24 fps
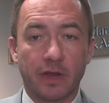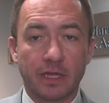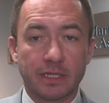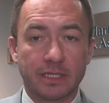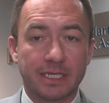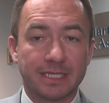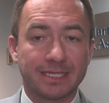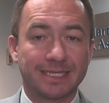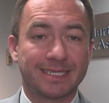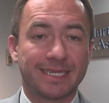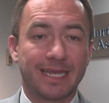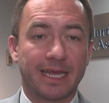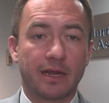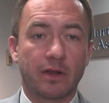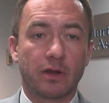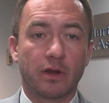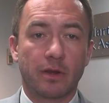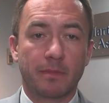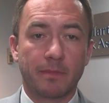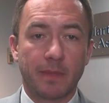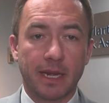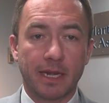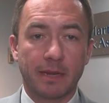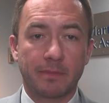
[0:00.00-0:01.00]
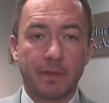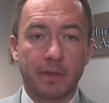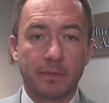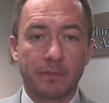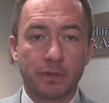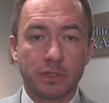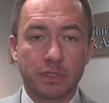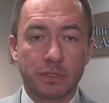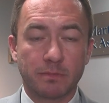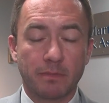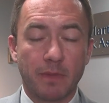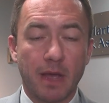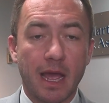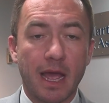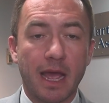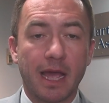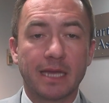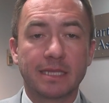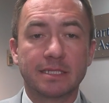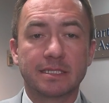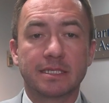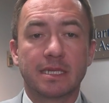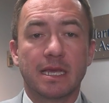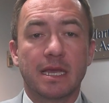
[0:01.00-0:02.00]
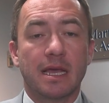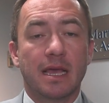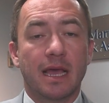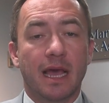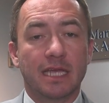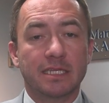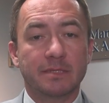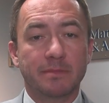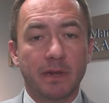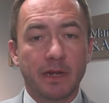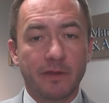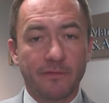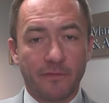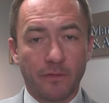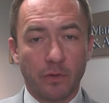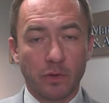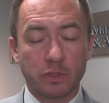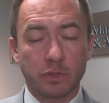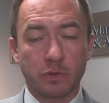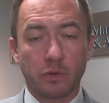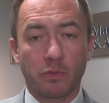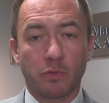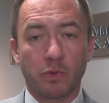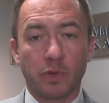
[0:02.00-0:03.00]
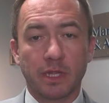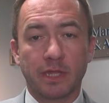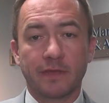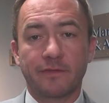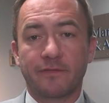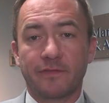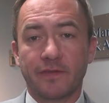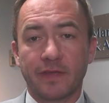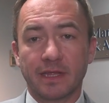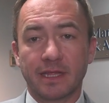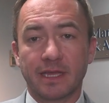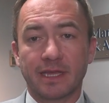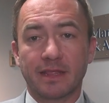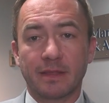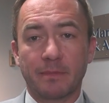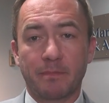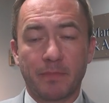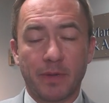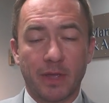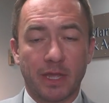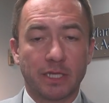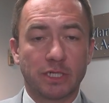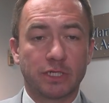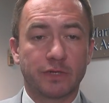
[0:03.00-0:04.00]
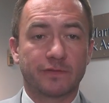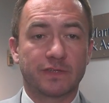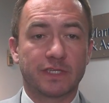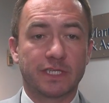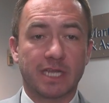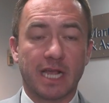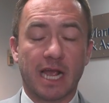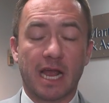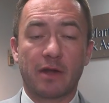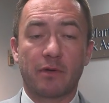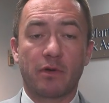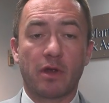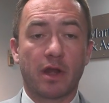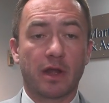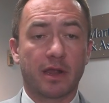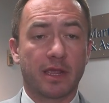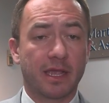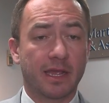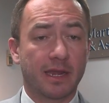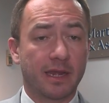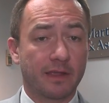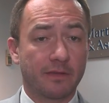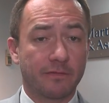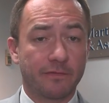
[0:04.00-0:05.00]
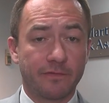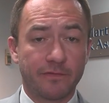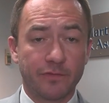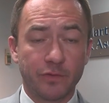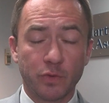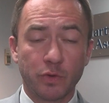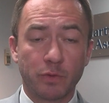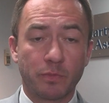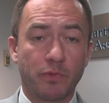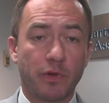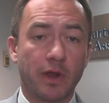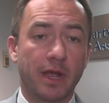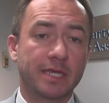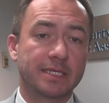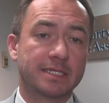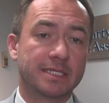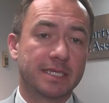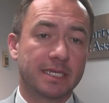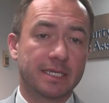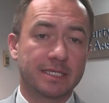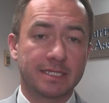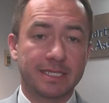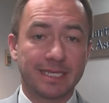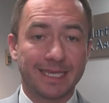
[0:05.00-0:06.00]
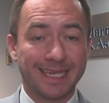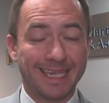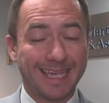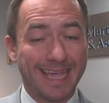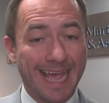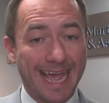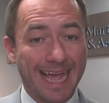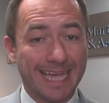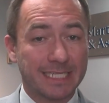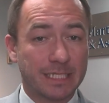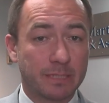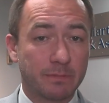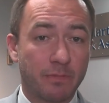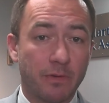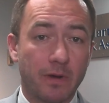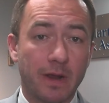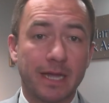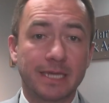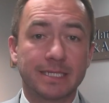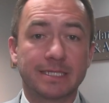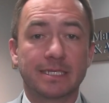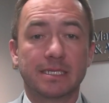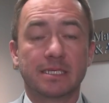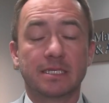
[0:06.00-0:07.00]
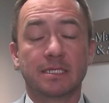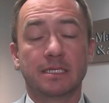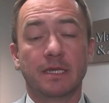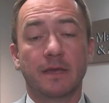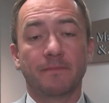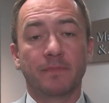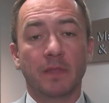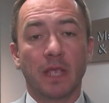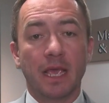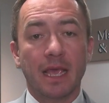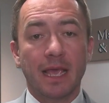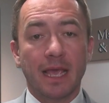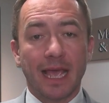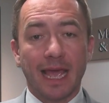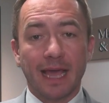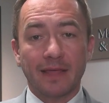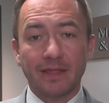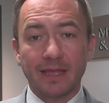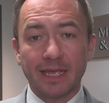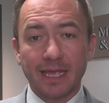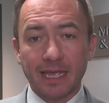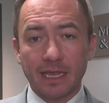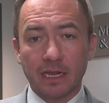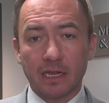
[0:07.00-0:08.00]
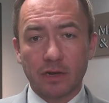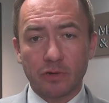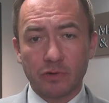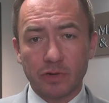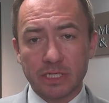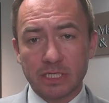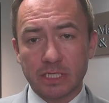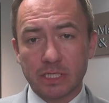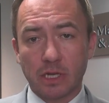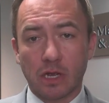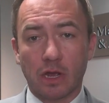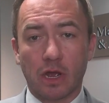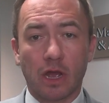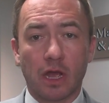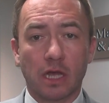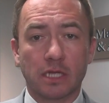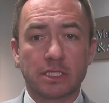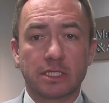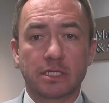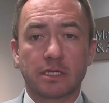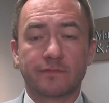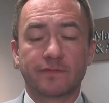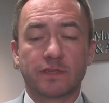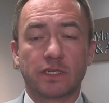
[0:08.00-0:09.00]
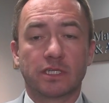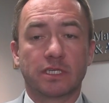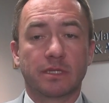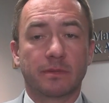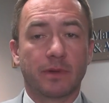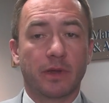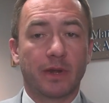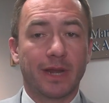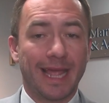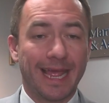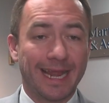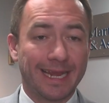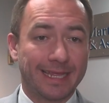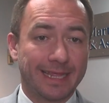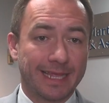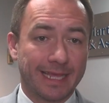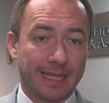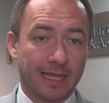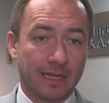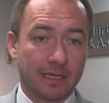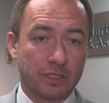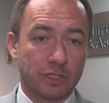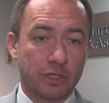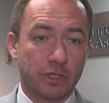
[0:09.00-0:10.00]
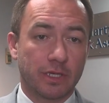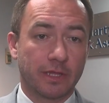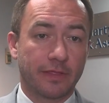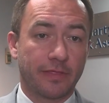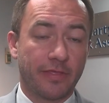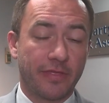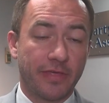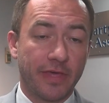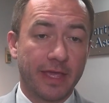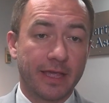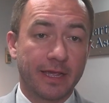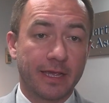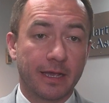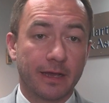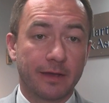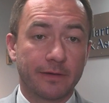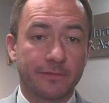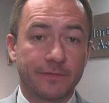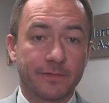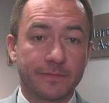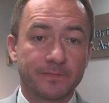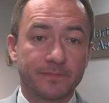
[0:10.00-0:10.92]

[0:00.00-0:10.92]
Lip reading: and center on many people's minds, as many folks were really feeling the pinch of skyrocketing food prices, gas prices, and the increased costs of just about anything else you can think of.